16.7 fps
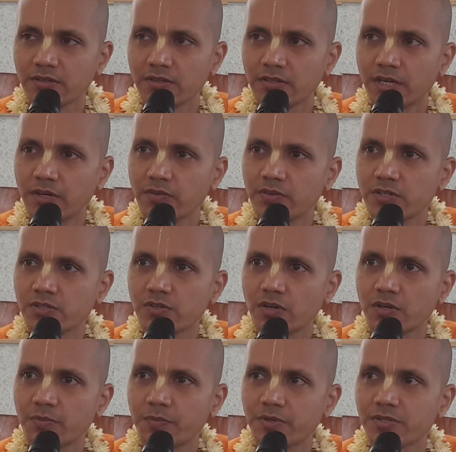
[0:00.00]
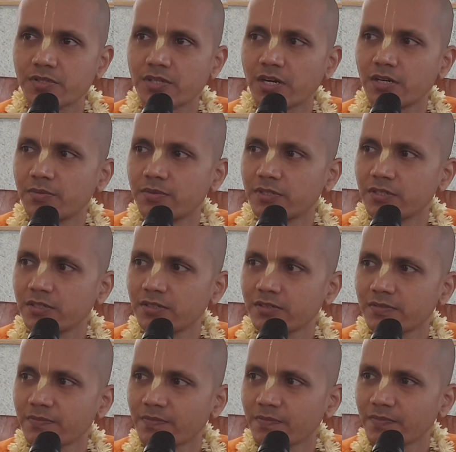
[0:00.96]
That which is not prescribed in the
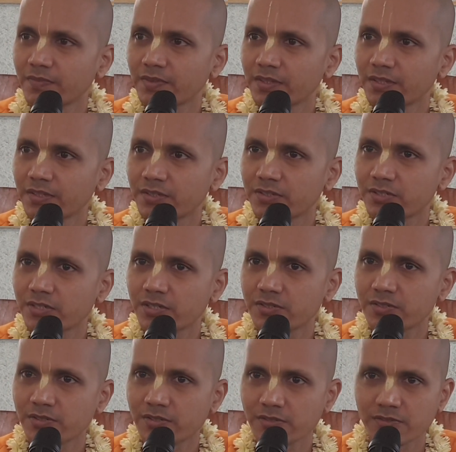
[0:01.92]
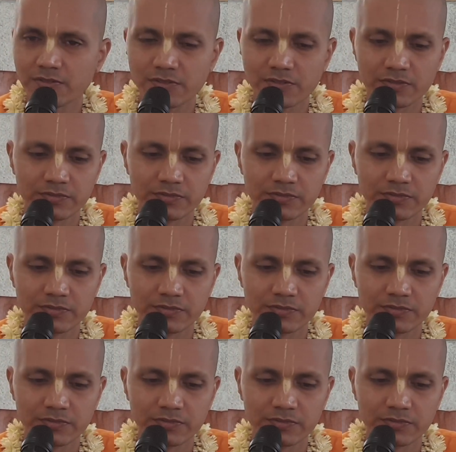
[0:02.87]
Shastras.